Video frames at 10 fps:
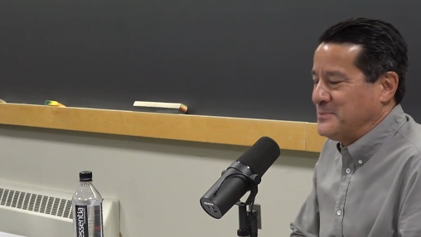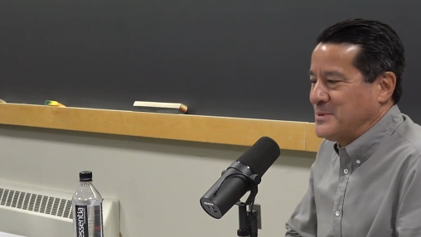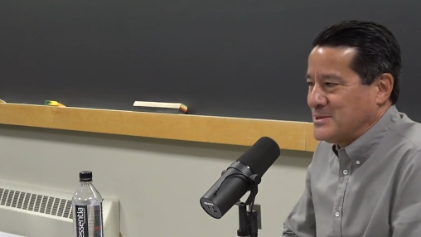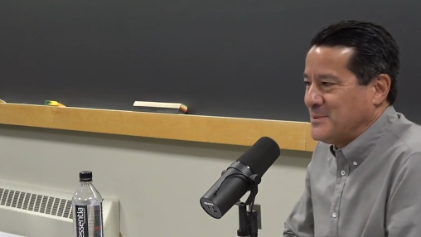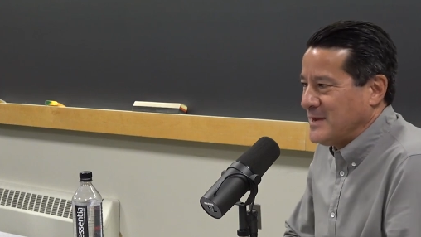
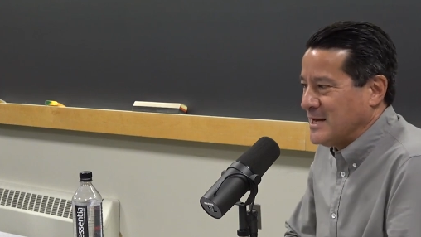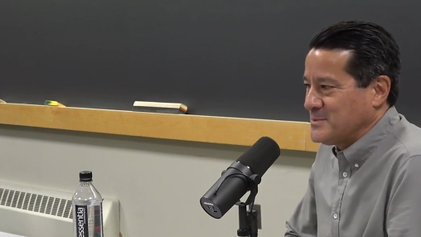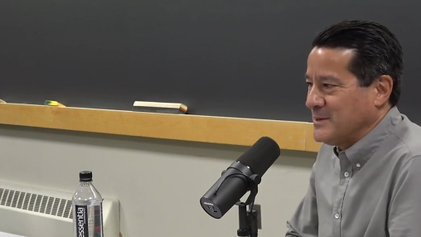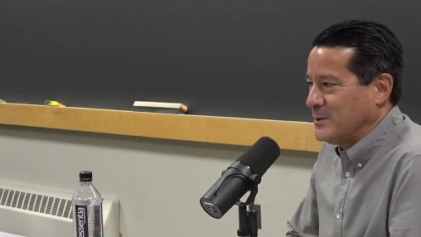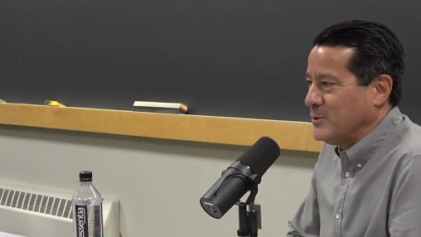so somebody
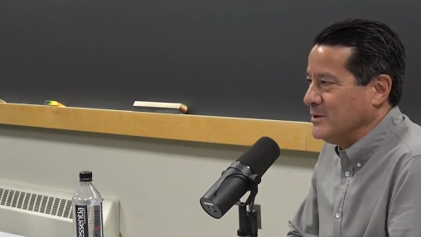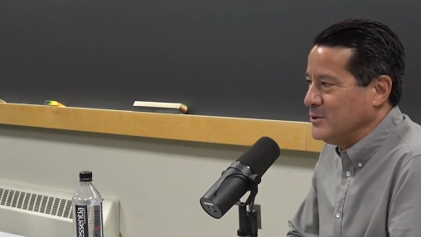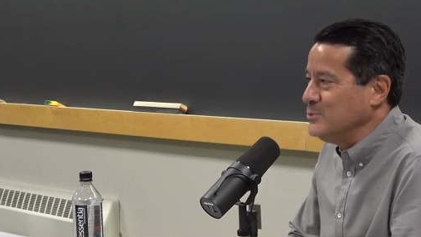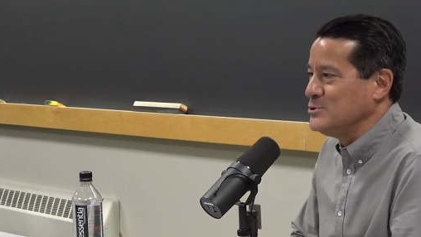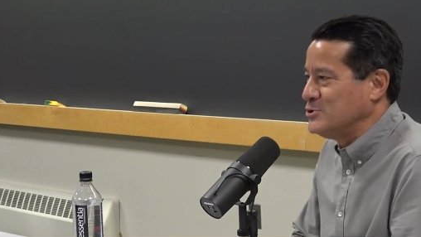asked me like, well,
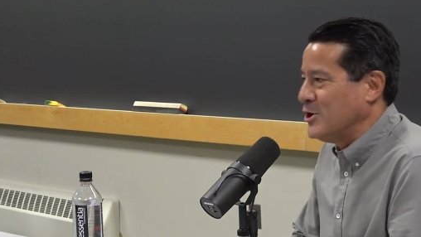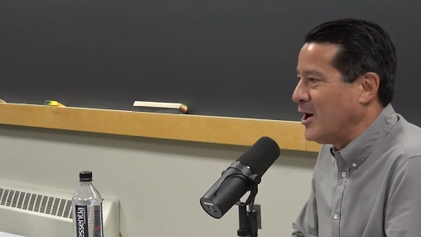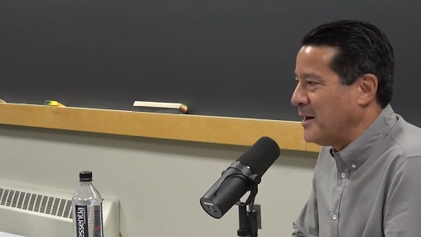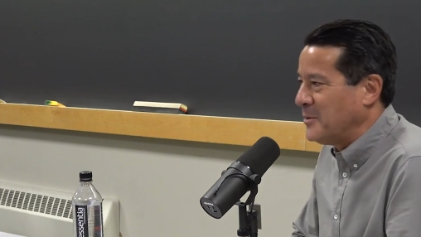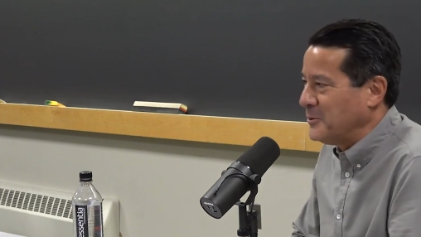whose
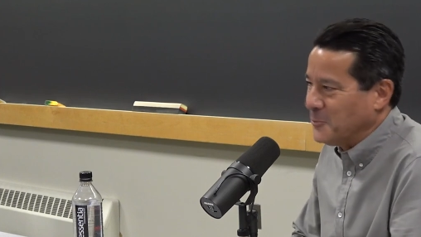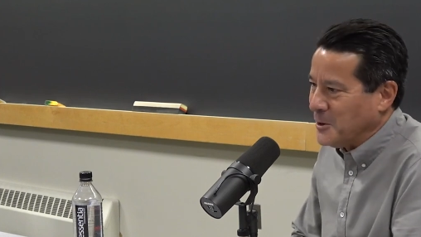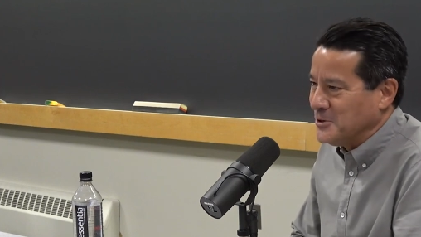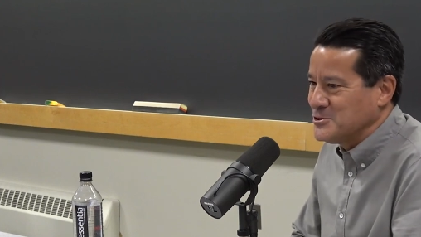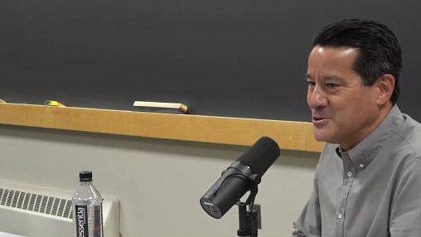job on
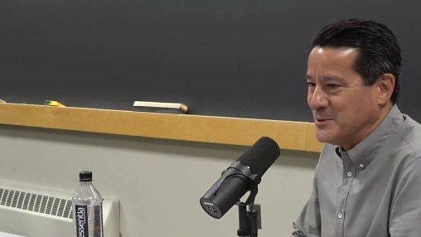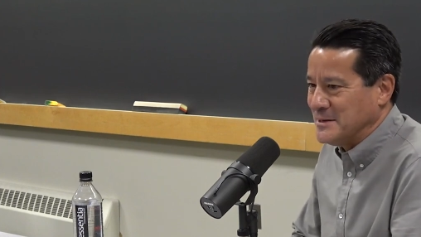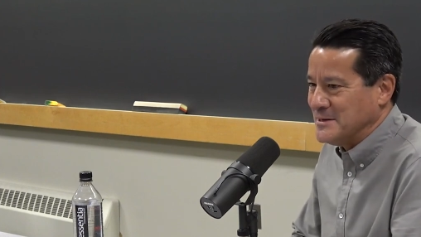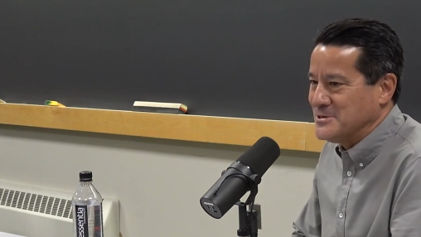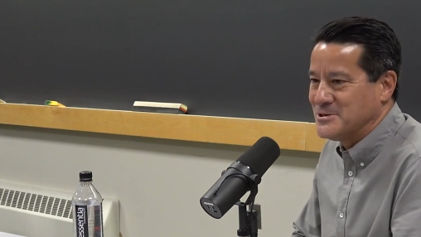Wall
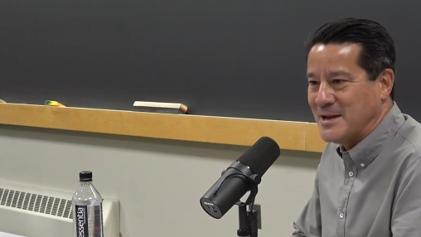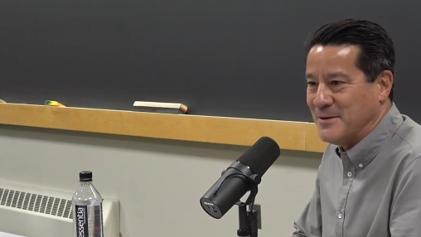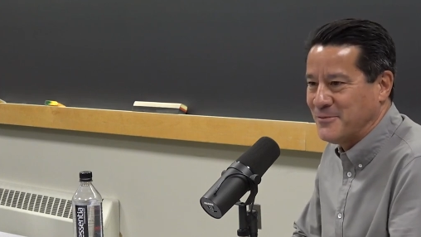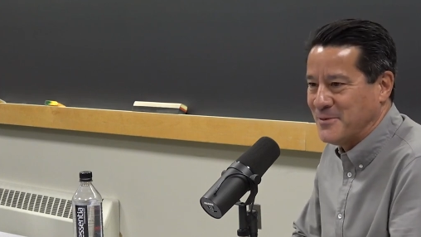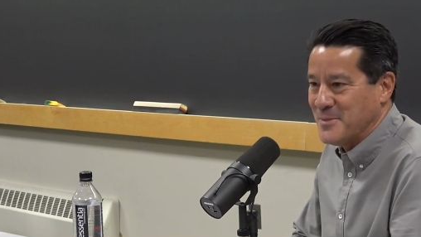Street is
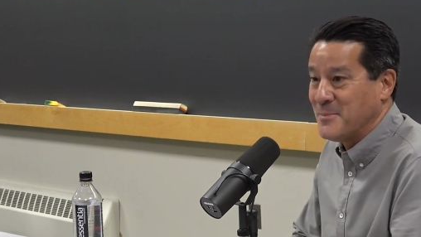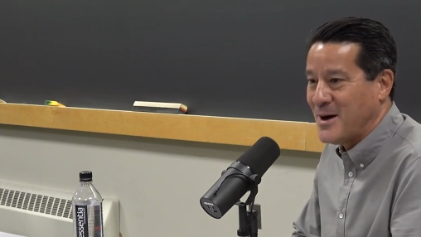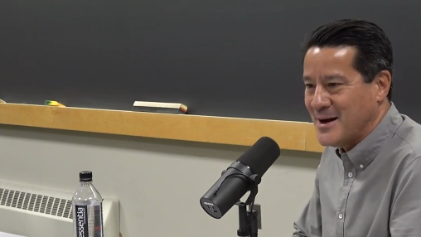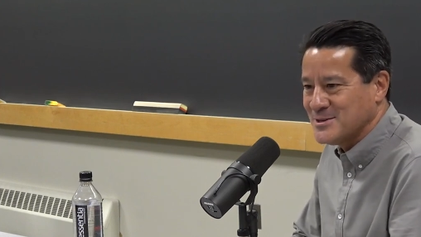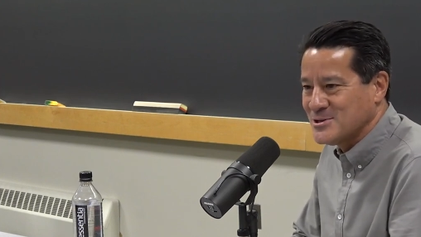safe from the
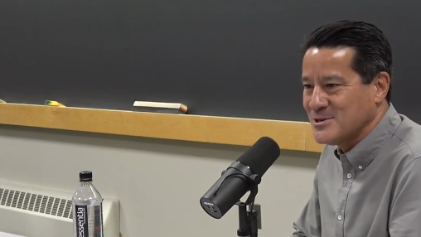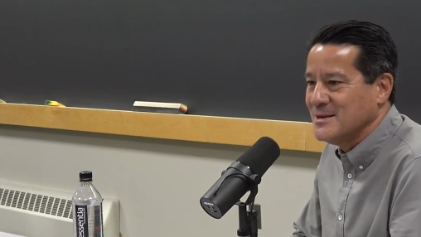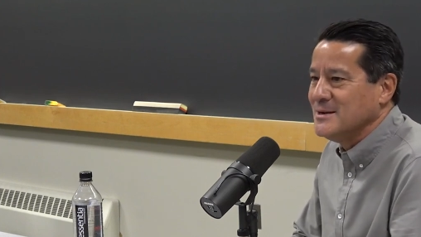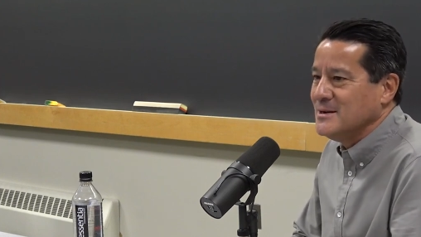bots?